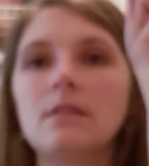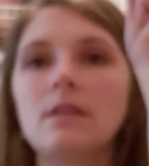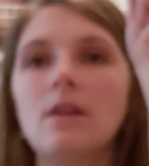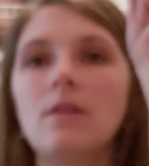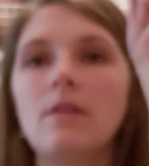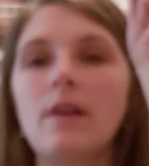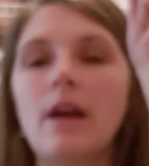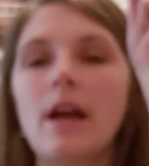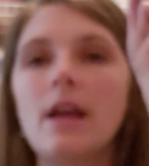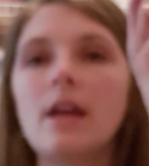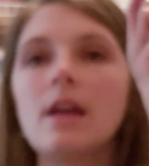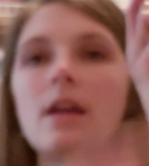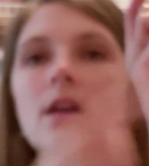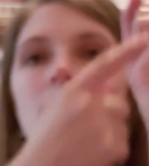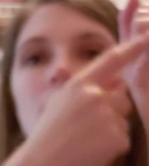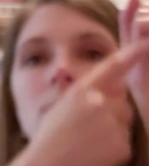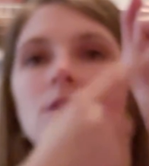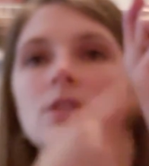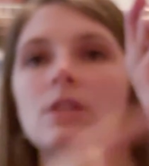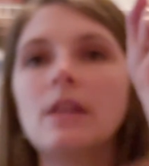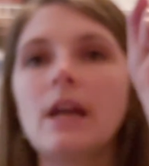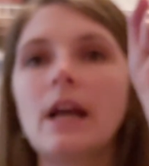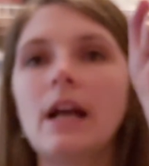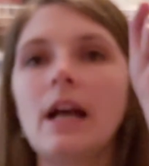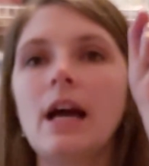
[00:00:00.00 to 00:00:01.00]
Okay,
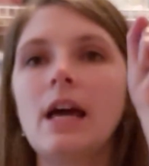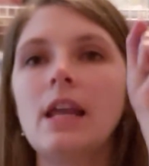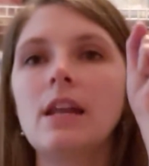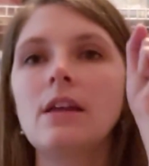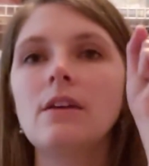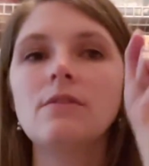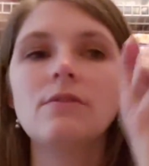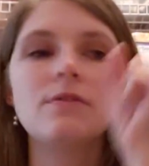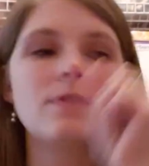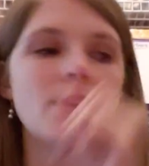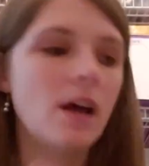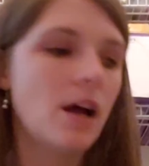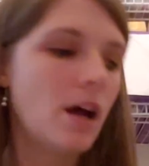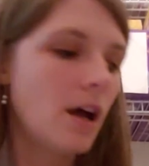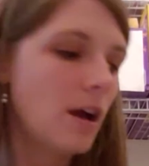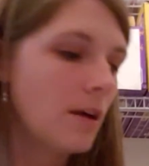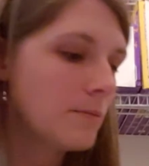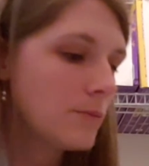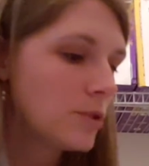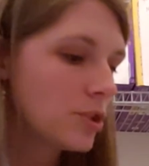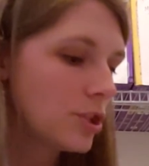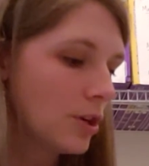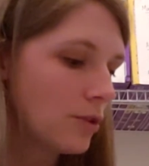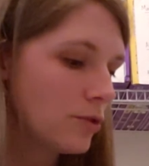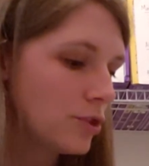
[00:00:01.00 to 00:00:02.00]
so that kind
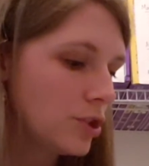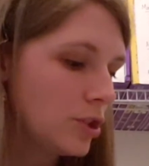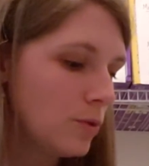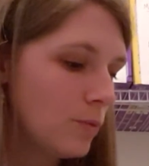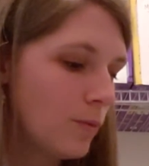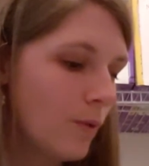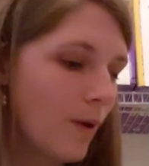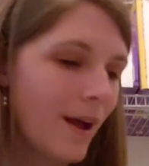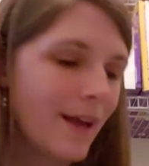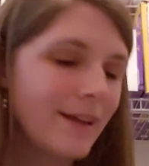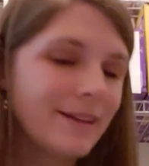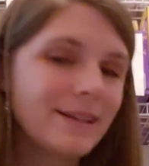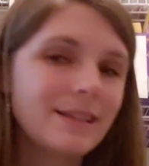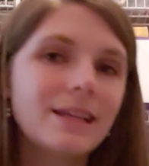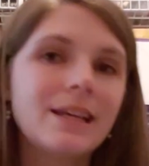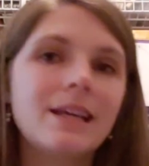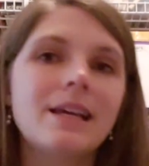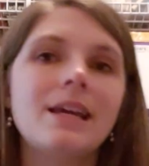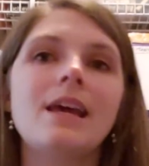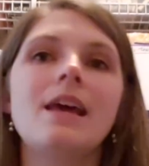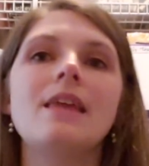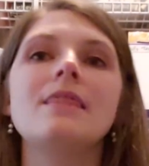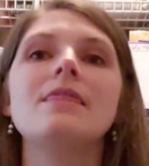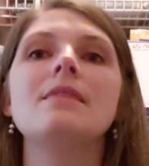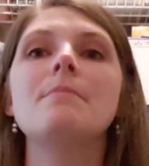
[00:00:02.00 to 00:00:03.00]
of shows you what
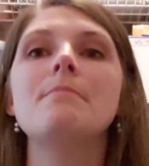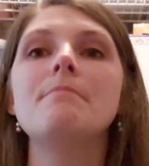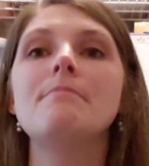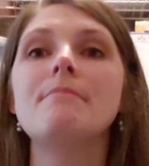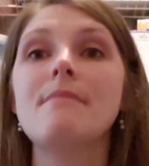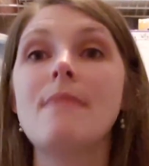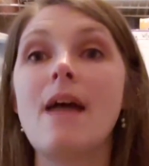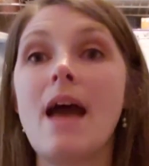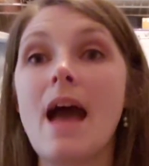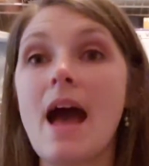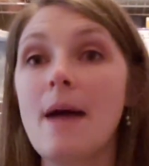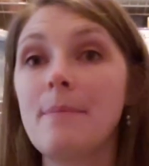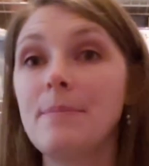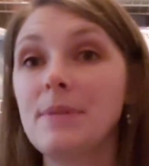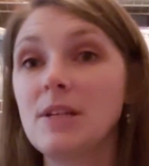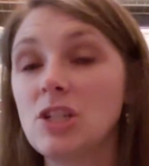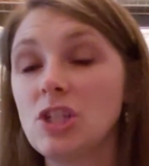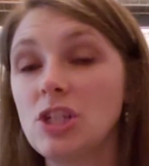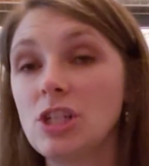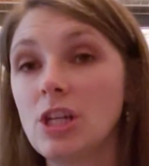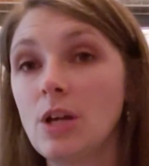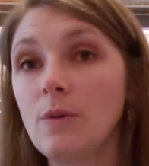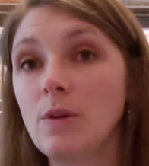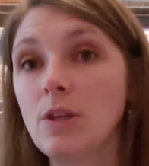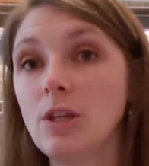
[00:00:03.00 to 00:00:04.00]
the map is
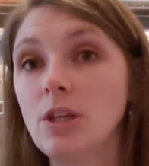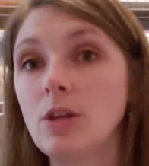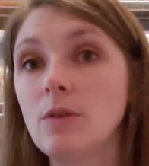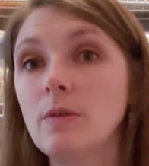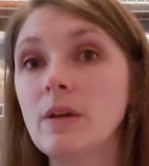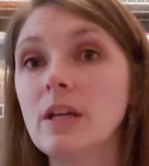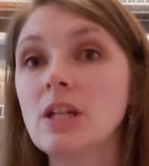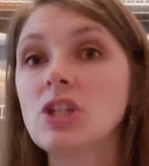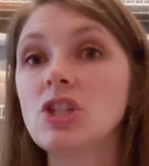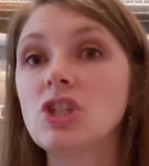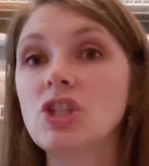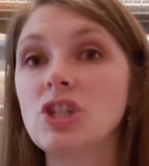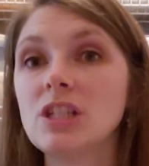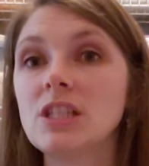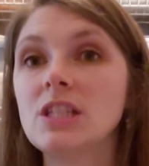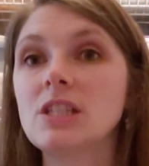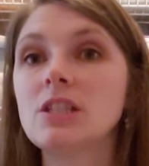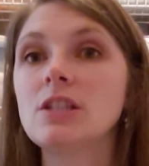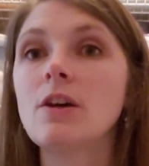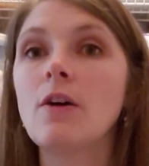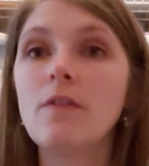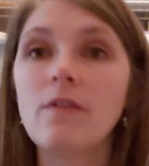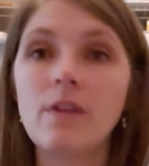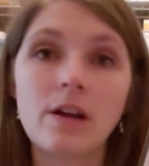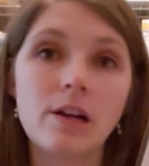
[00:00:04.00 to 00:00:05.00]
showing you. It's just
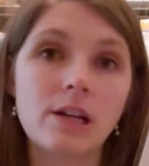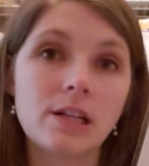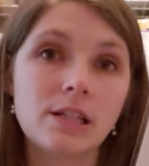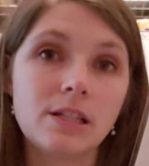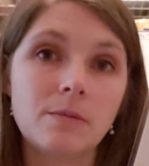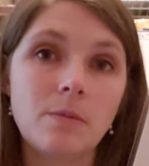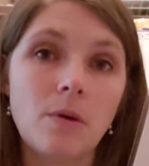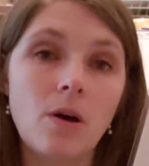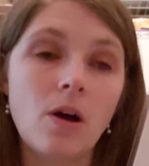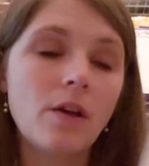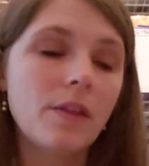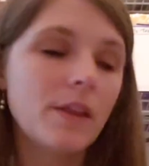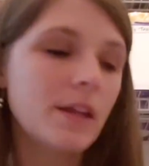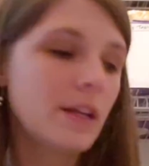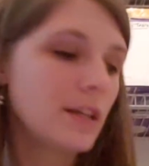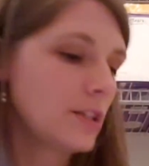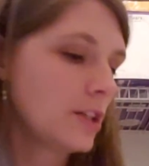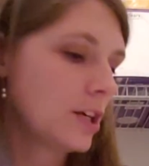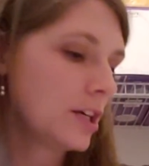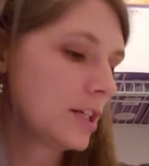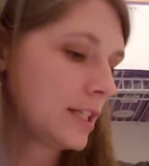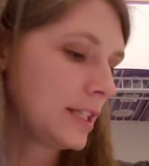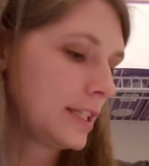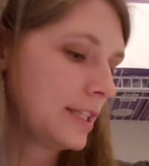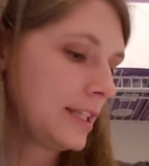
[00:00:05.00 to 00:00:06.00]
so very small that it's
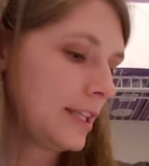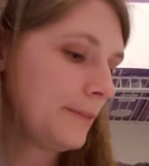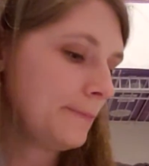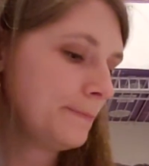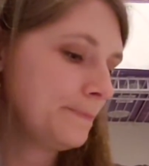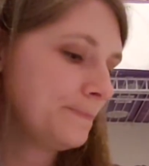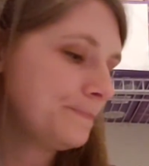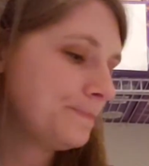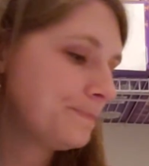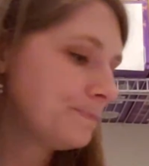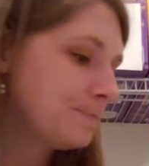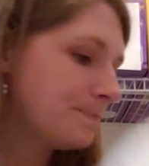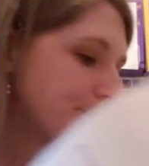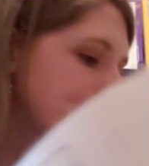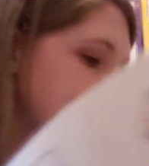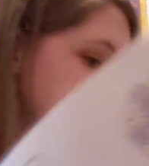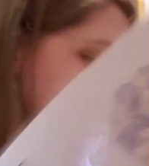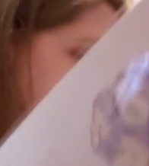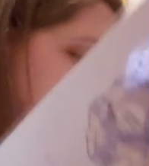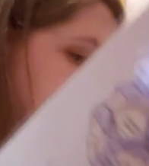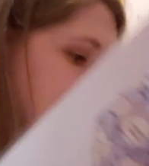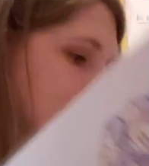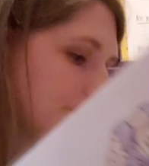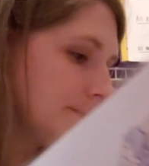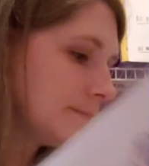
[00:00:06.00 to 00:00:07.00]
hard to see.
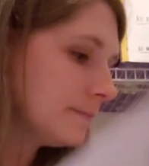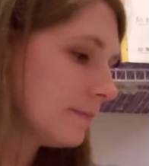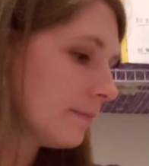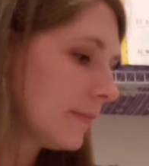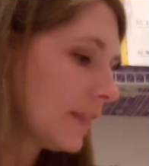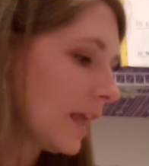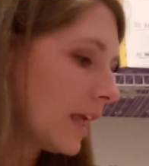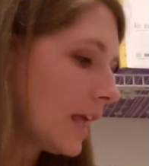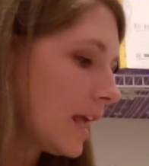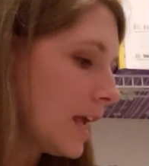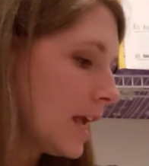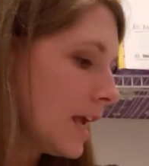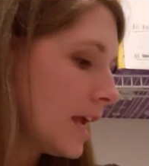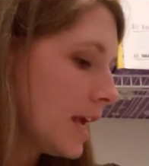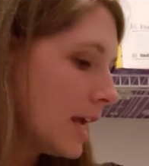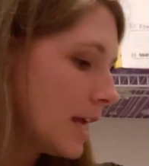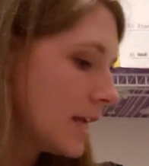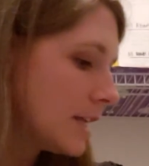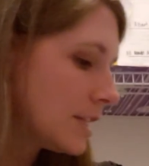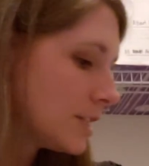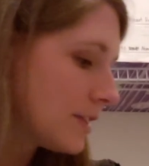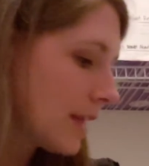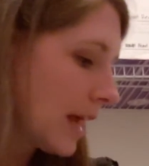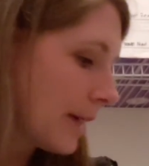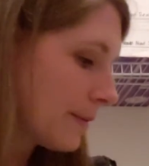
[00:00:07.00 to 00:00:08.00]

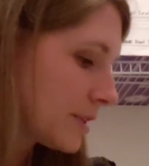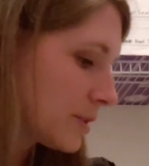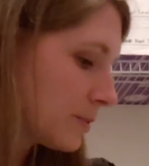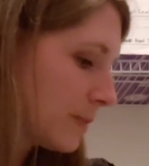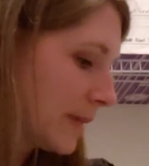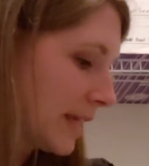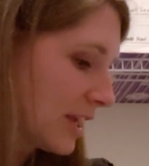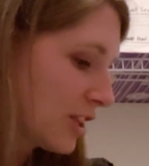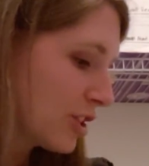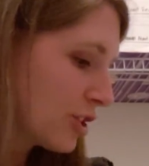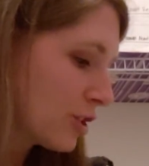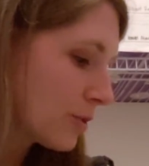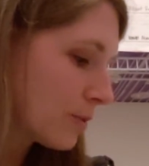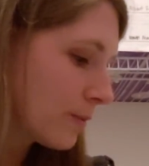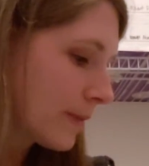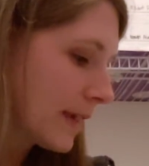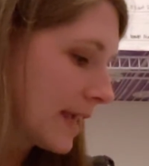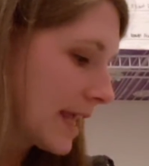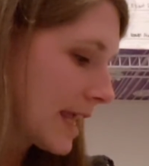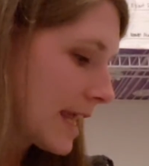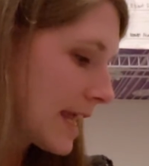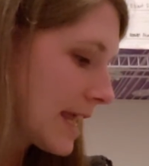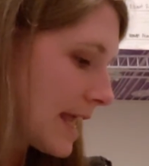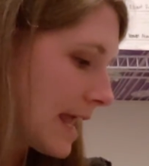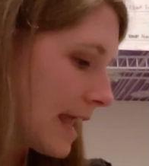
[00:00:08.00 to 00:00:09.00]
So that was week
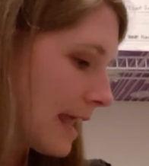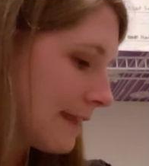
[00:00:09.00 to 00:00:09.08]
3.